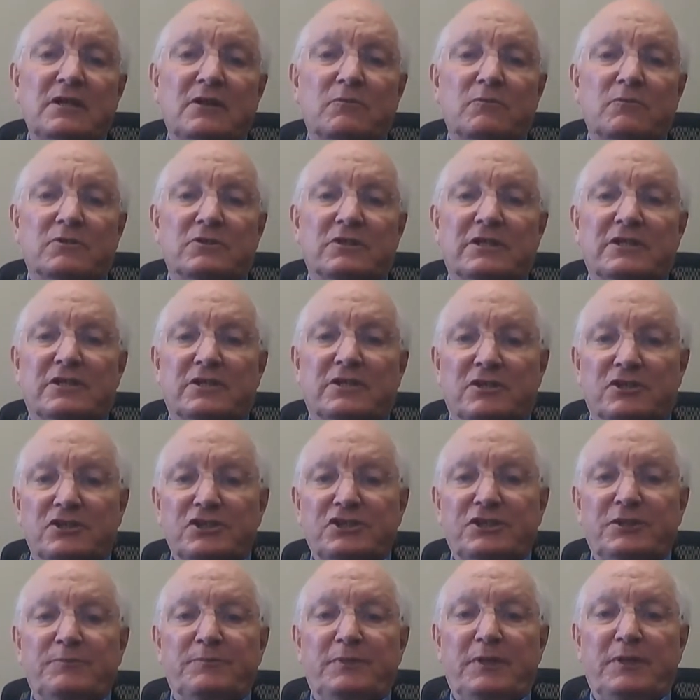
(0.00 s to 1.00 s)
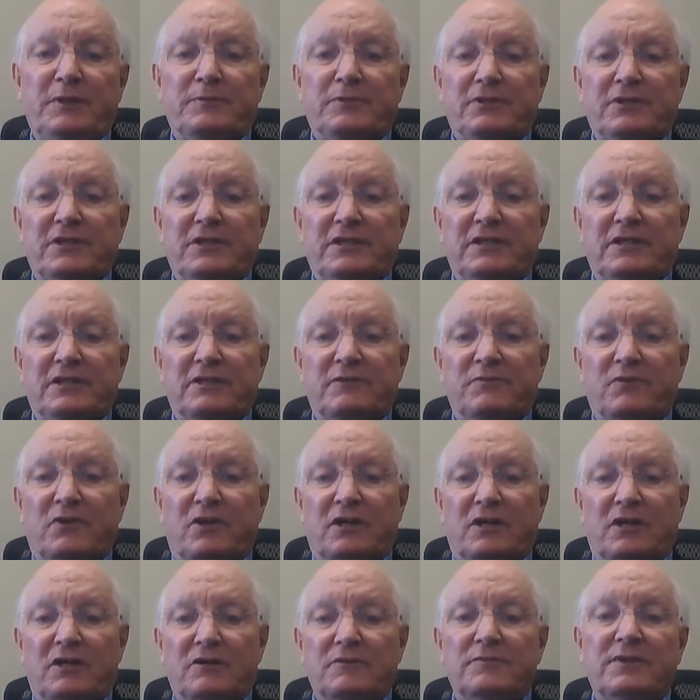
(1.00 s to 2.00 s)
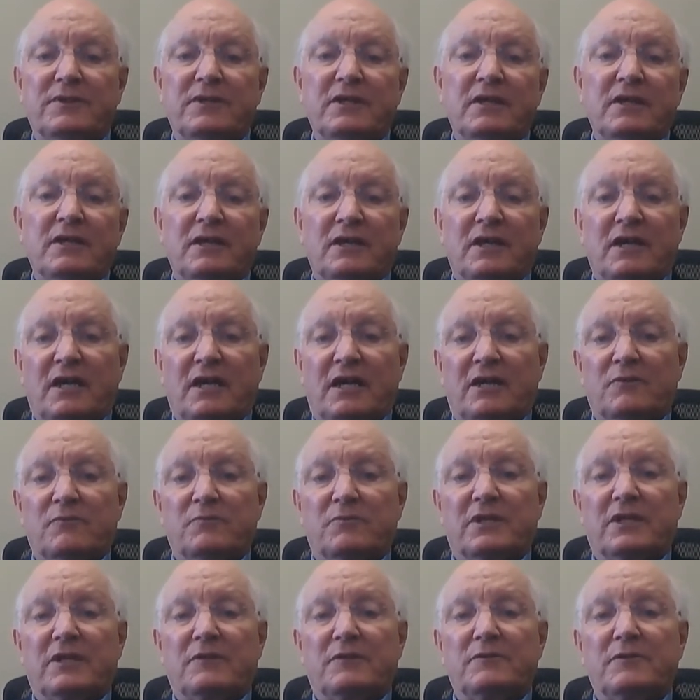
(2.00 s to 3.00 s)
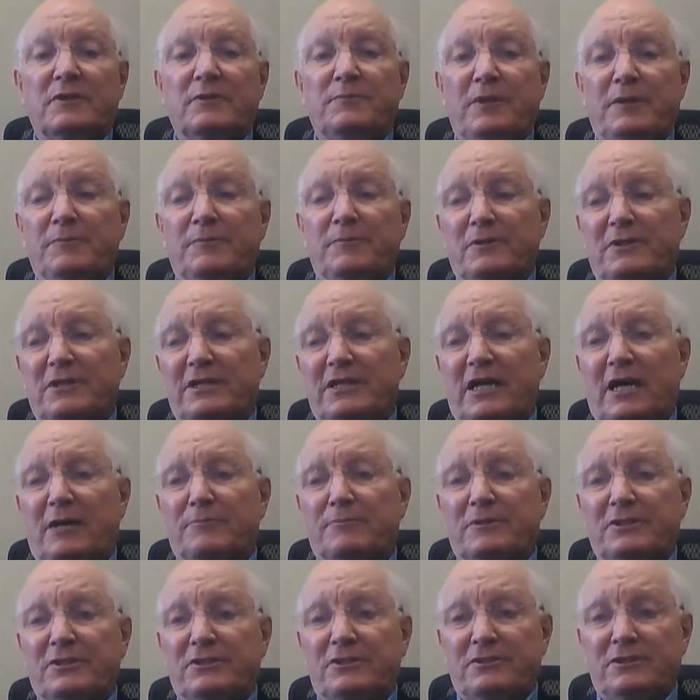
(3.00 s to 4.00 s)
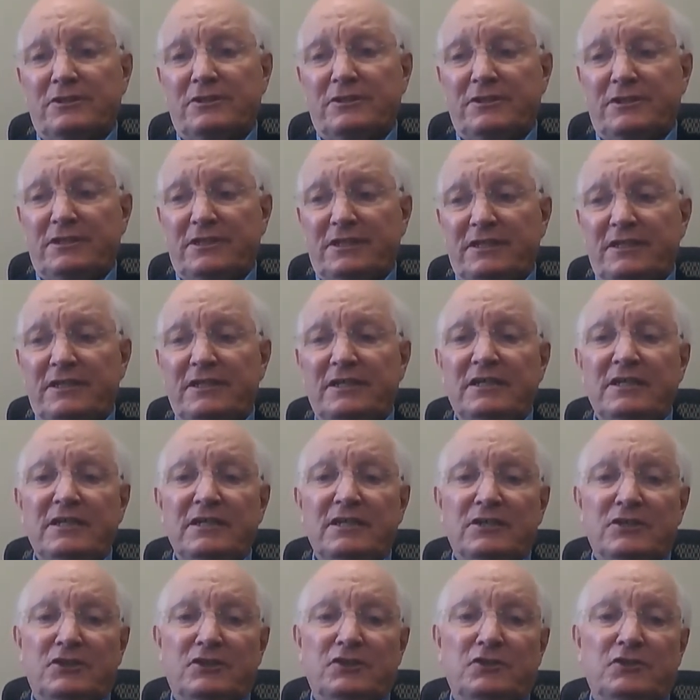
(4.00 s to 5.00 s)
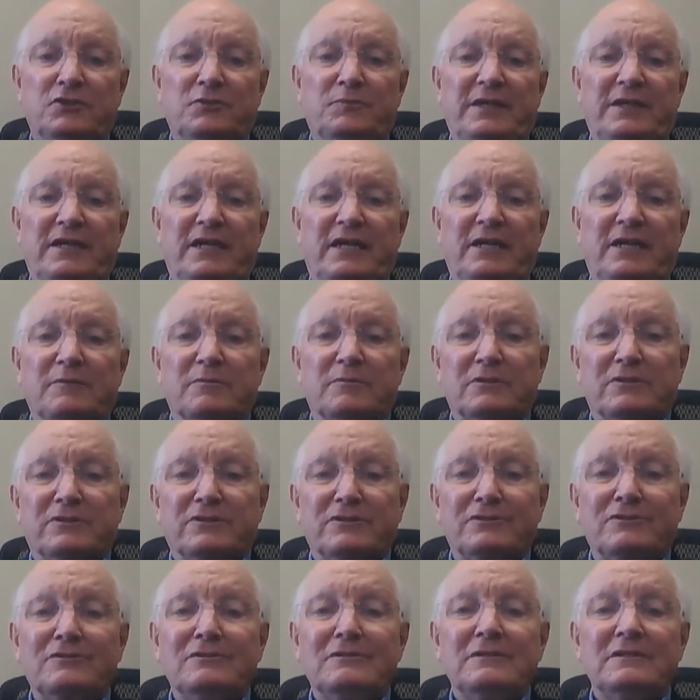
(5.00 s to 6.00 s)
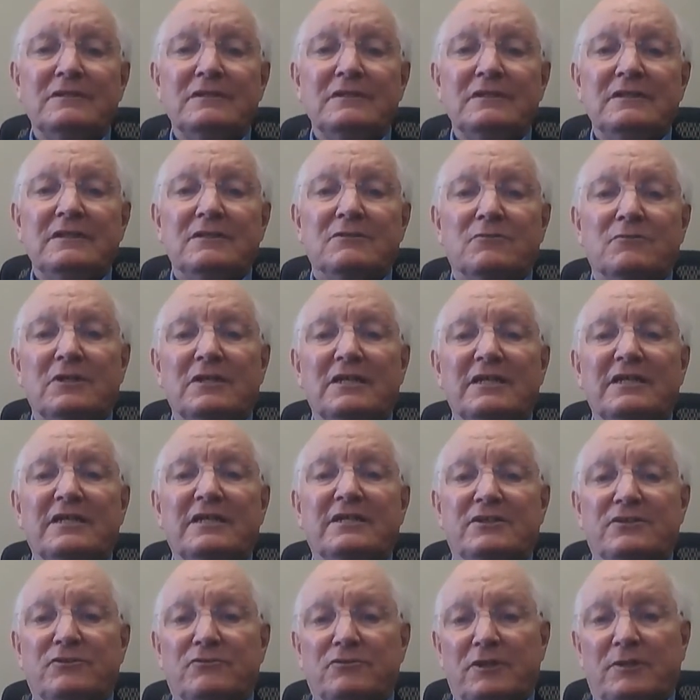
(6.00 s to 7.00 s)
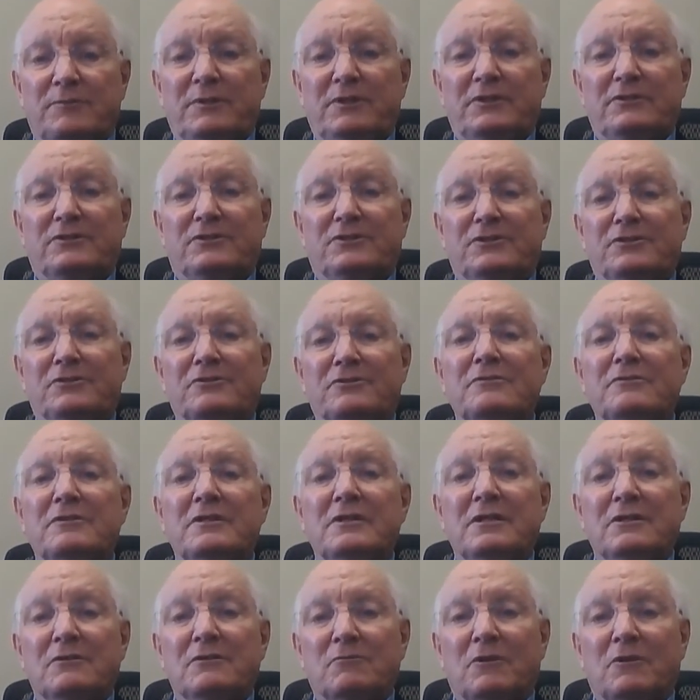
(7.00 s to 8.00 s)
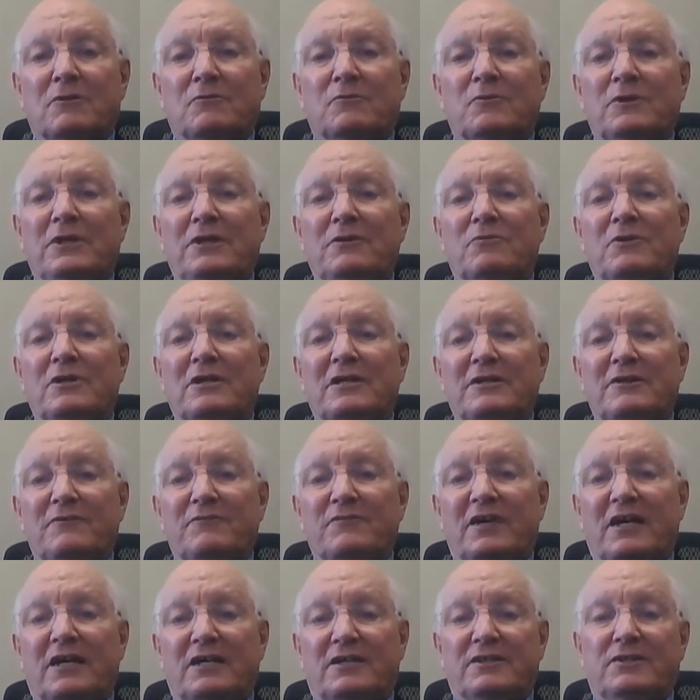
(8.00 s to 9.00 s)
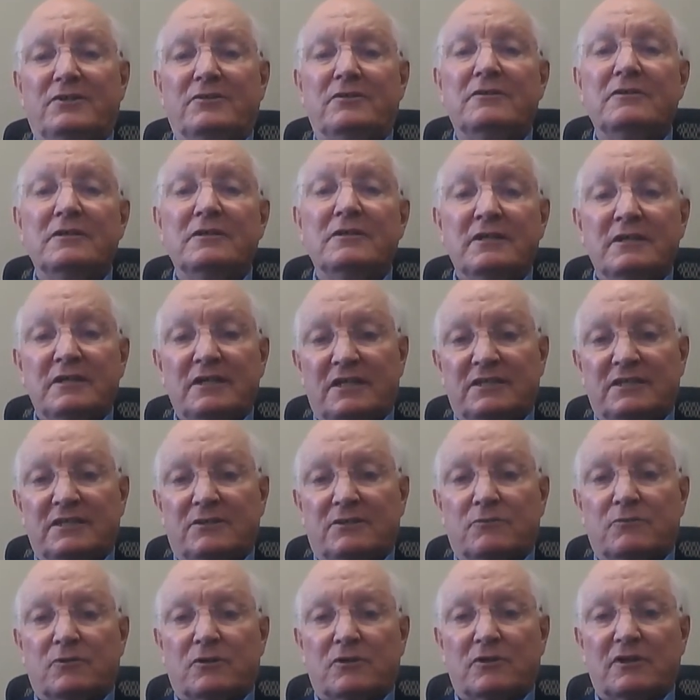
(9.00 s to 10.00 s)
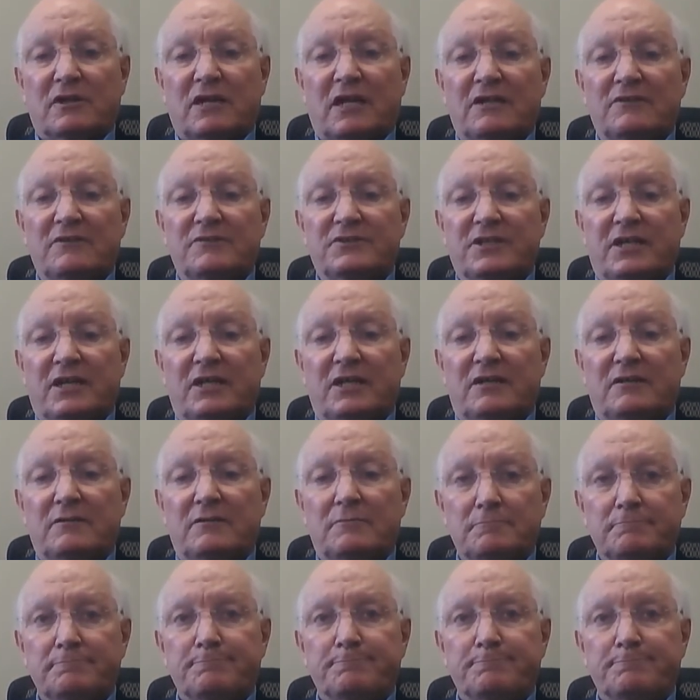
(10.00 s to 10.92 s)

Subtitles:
We're encouraging people to get involved, and we're giving people the opportunity to be able to really contribute to what we really value as a rural lifestyle.